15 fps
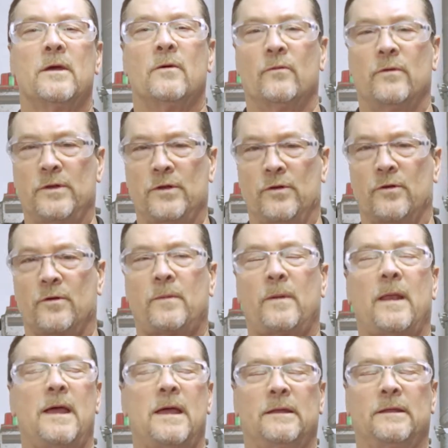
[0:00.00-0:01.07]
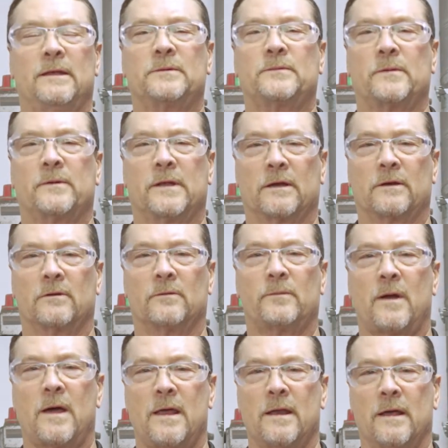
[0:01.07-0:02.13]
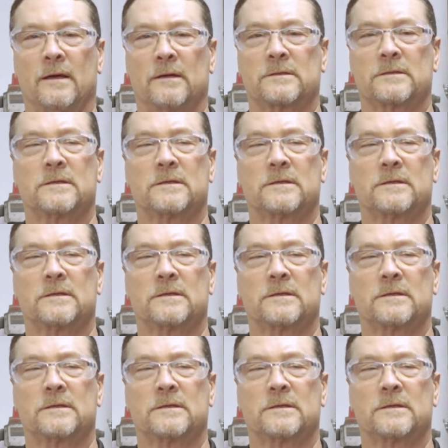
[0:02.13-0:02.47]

when you're applying these particular products.